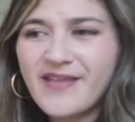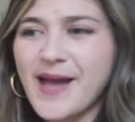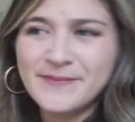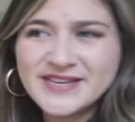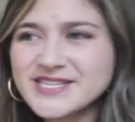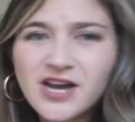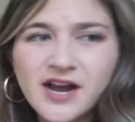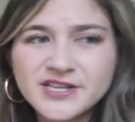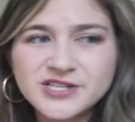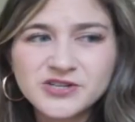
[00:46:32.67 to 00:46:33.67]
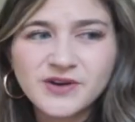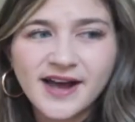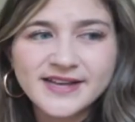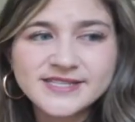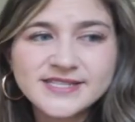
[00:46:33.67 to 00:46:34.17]
I miss talking to you
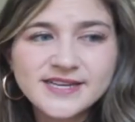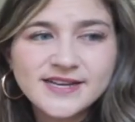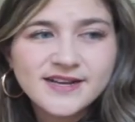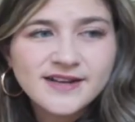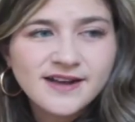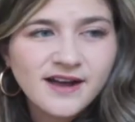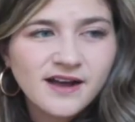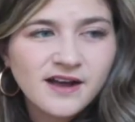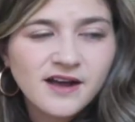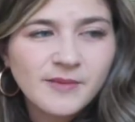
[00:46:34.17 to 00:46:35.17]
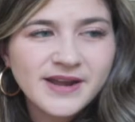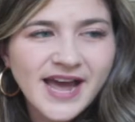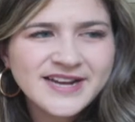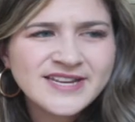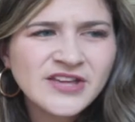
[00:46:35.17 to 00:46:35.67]
guys.
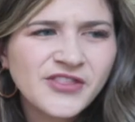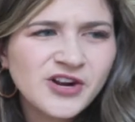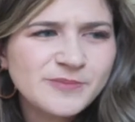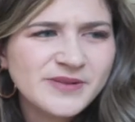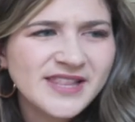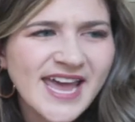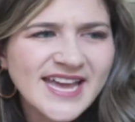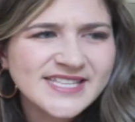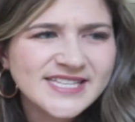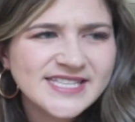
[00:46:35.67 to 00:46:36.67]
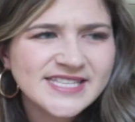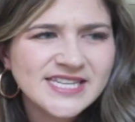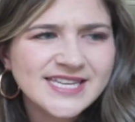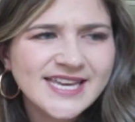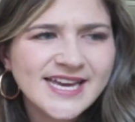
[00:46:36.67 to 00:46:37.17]
93rd place,
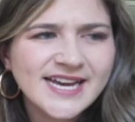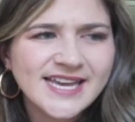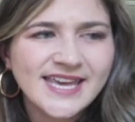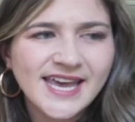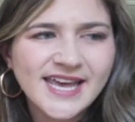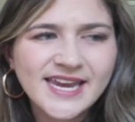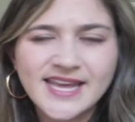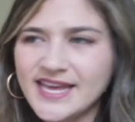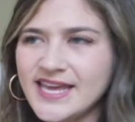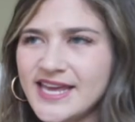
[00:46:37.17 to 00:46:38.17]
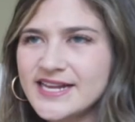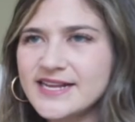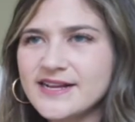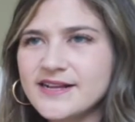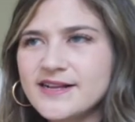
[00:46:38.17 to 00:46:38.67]
Cecilia. Get it.
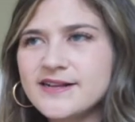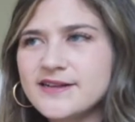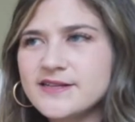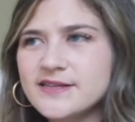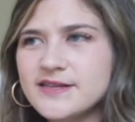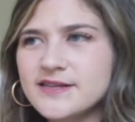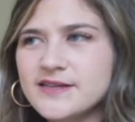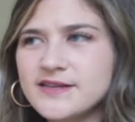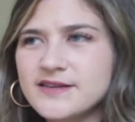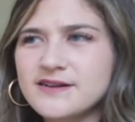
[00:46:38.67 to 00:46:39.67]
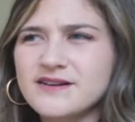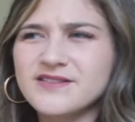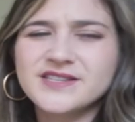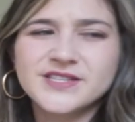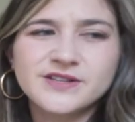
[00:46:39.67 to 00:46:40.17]
Oh,
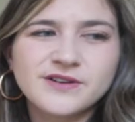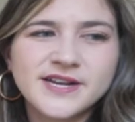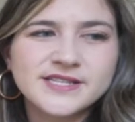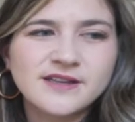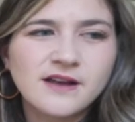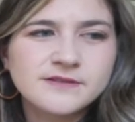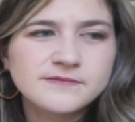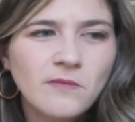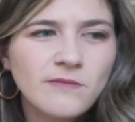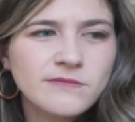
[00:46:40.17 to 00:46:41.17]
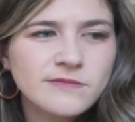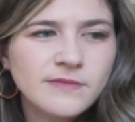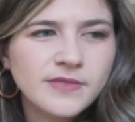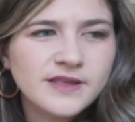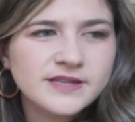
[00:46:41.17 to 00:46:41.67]
this is a great song.
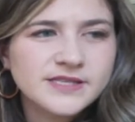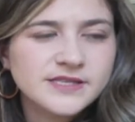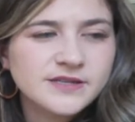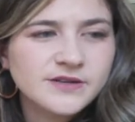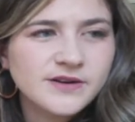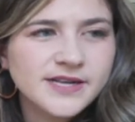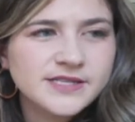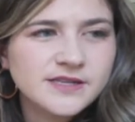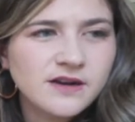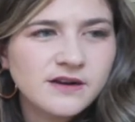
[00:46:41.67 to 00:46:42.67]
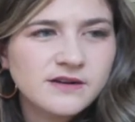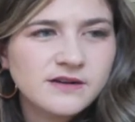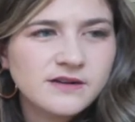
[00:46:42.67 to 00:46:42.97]
This is a great song.